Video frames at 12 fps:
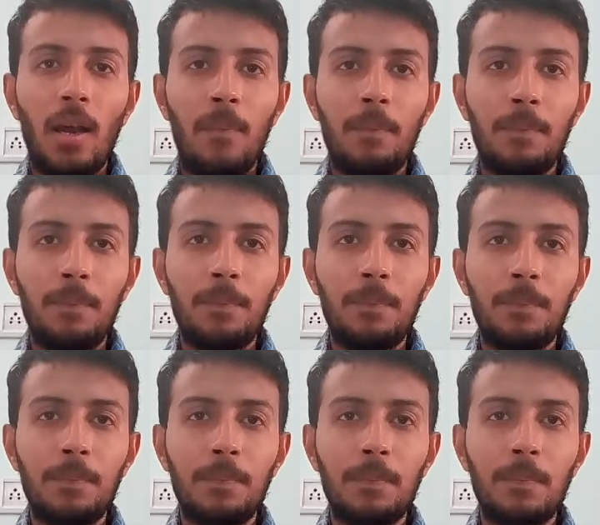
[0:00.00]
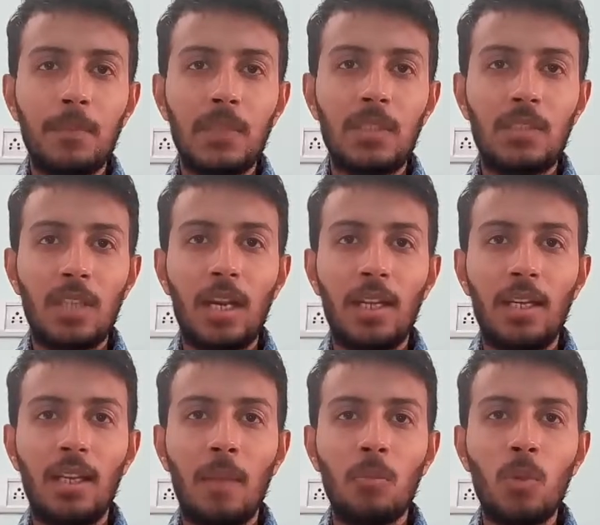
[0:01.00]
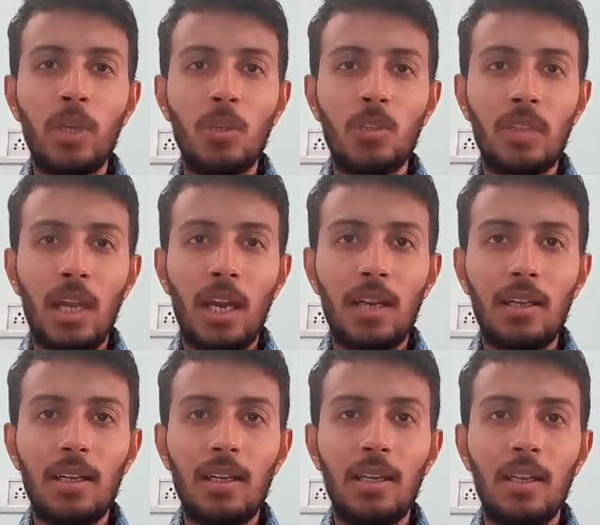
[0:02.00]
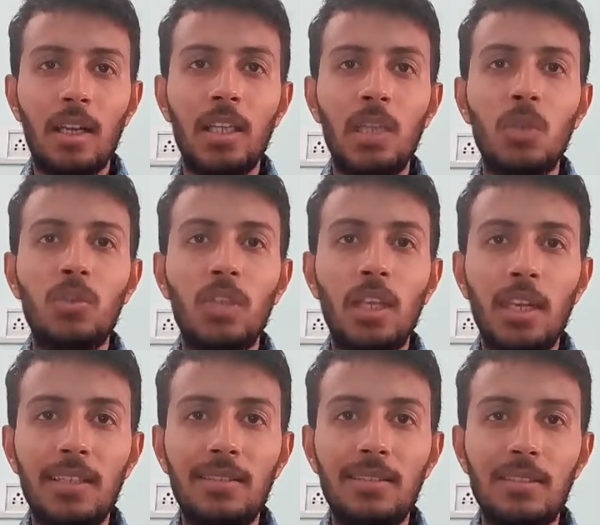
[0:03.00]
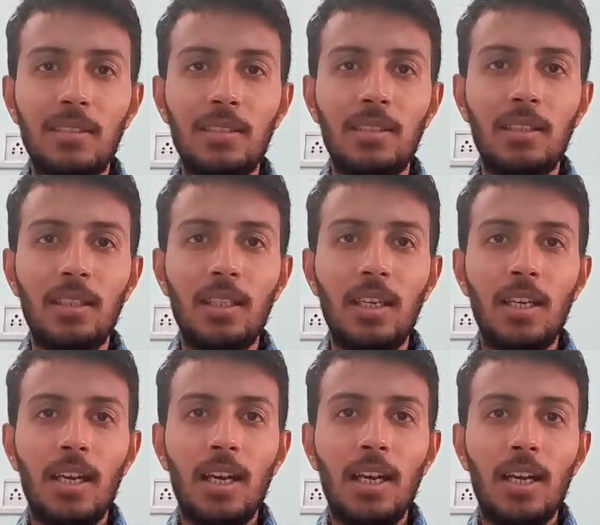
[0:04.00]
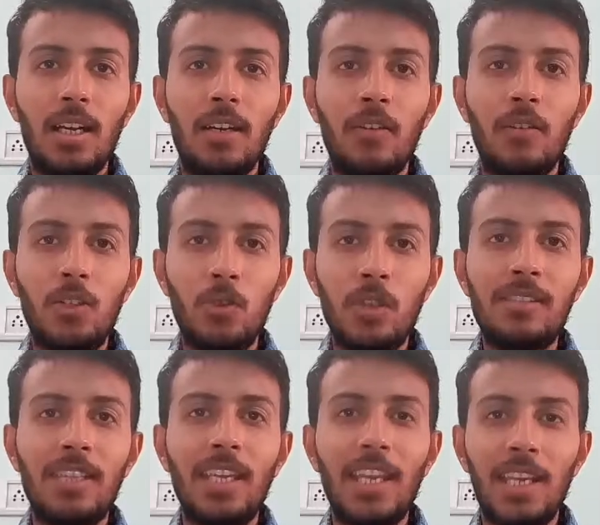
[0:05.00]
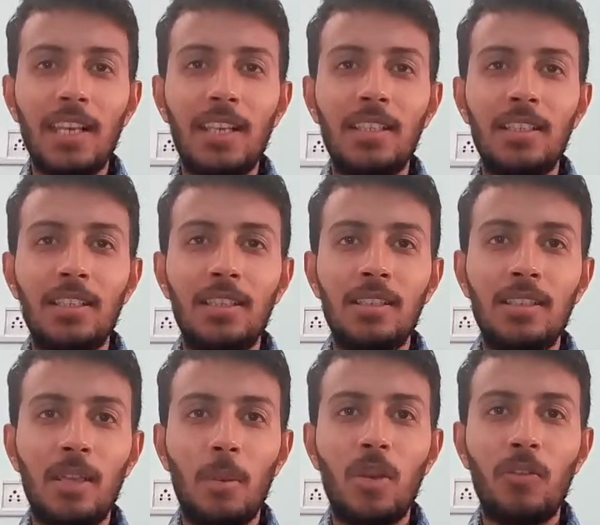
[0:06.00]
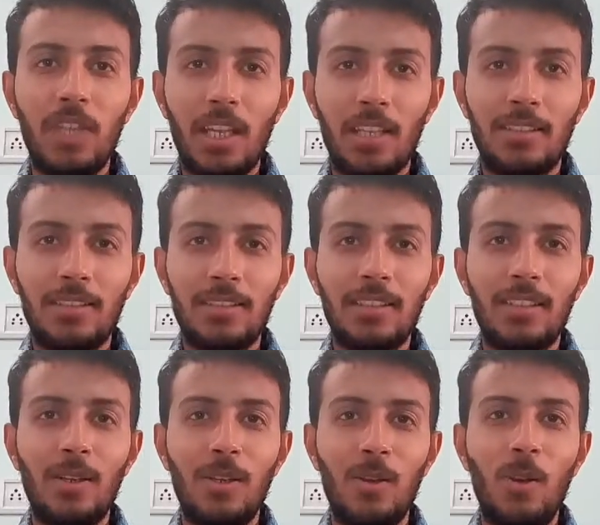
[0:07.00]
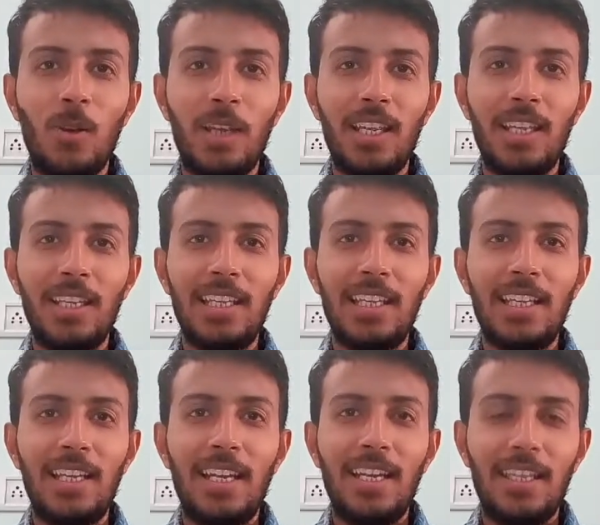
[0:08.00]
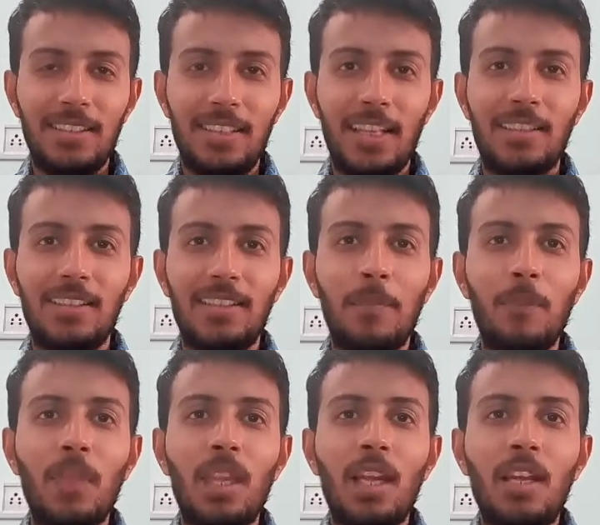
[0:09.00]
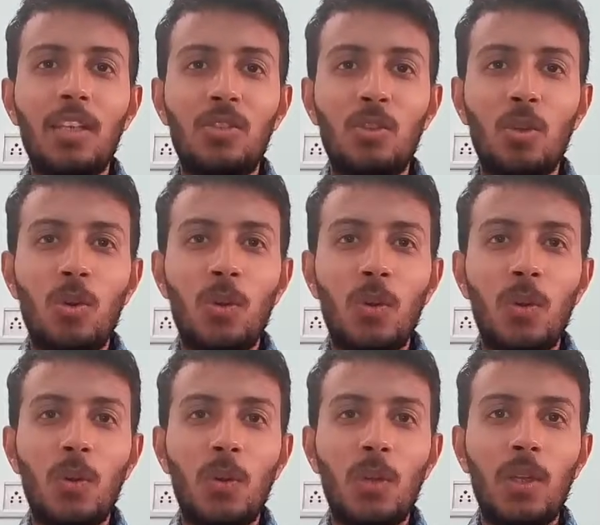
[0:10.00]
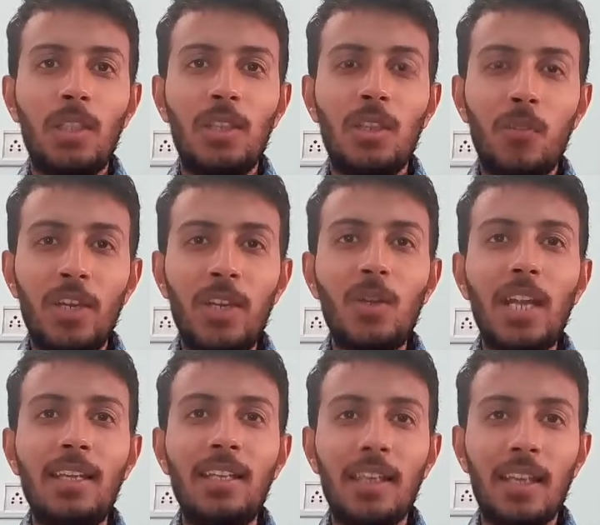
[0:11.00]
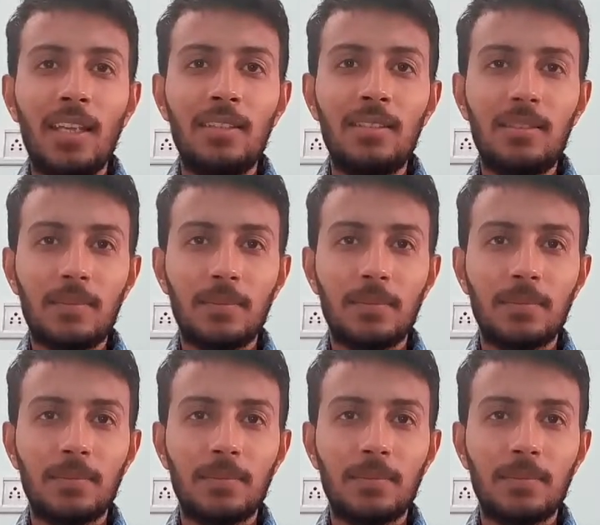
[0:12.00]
I'm going to start a new series. You will see in a couple of days. Okay, thanks. So, the video title is